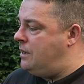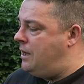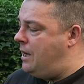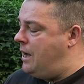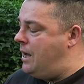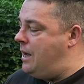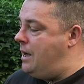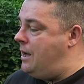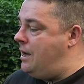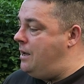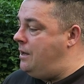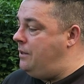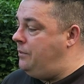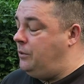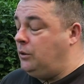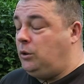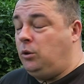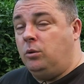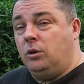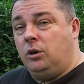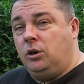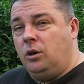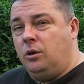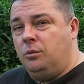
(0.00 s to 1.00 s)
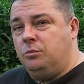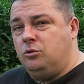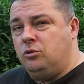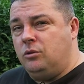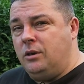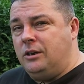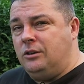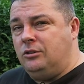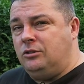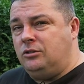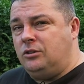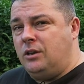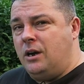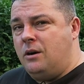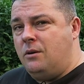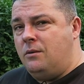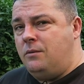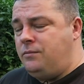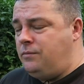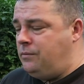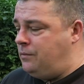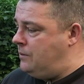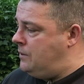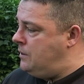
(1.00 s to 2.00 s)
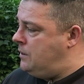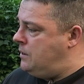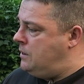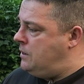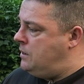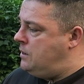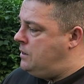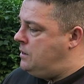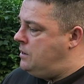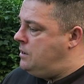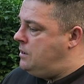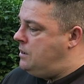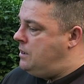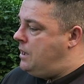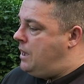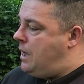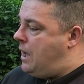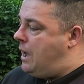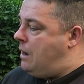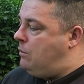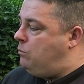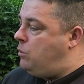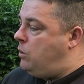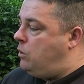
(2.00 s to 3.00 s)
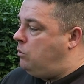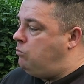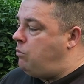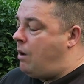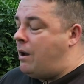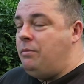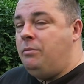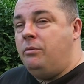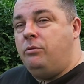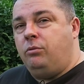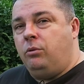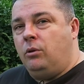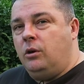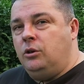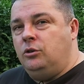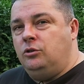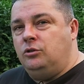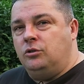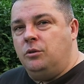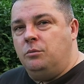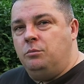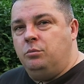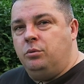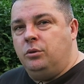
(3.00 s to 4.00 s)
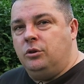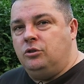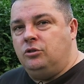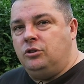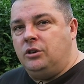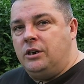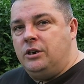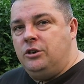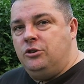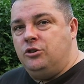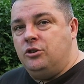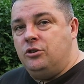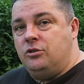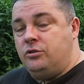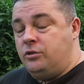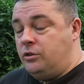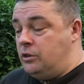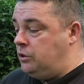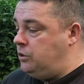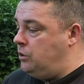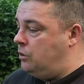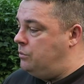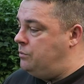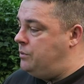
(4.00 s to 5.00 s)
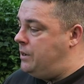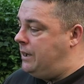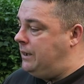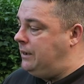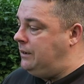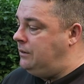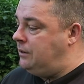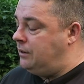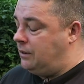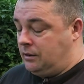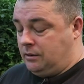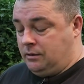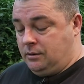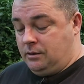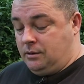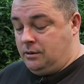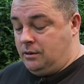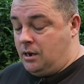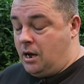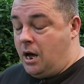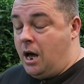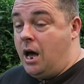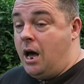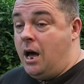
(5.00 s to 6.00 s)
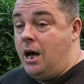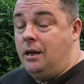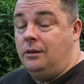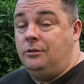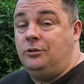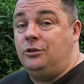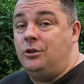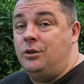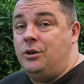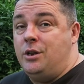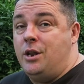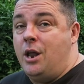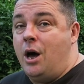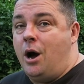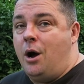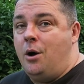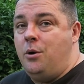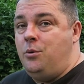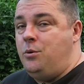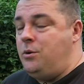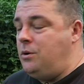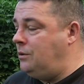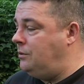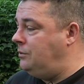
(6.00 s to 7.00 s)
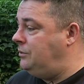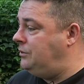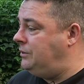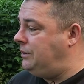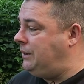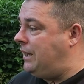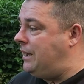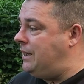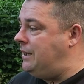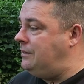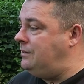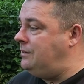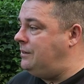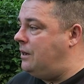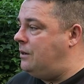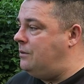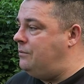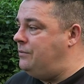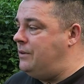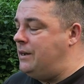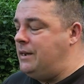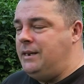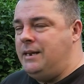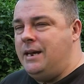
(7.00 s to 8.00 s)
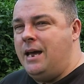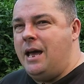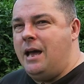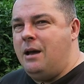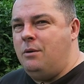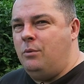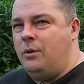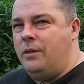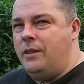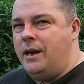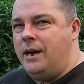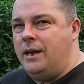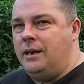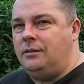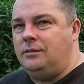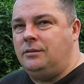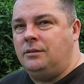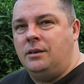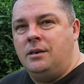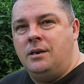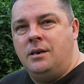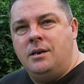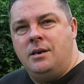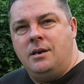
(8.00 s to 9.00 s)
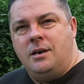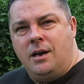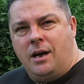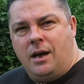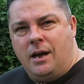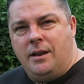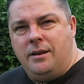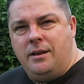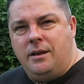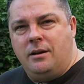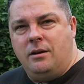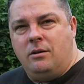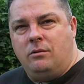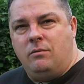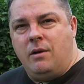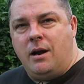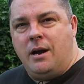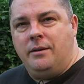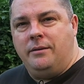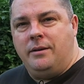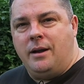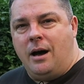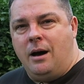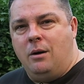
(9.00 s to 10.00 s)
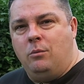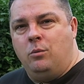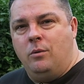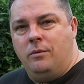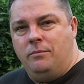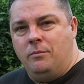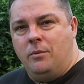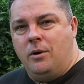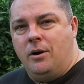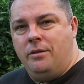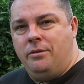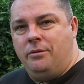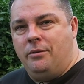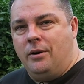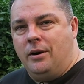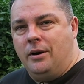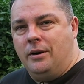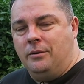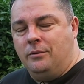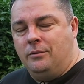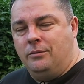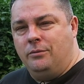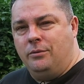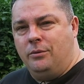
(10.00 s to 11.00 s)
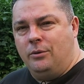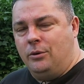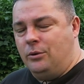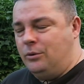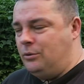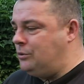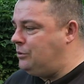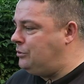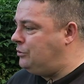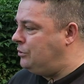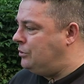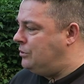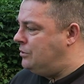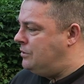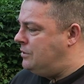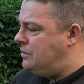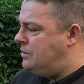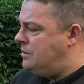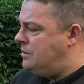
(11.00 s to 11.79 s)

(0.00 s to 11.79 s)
quadcopter itself, and we'll run through some procedures that you'll need to know to get yourself in the air with this, and then I'll round up with my final thoughts.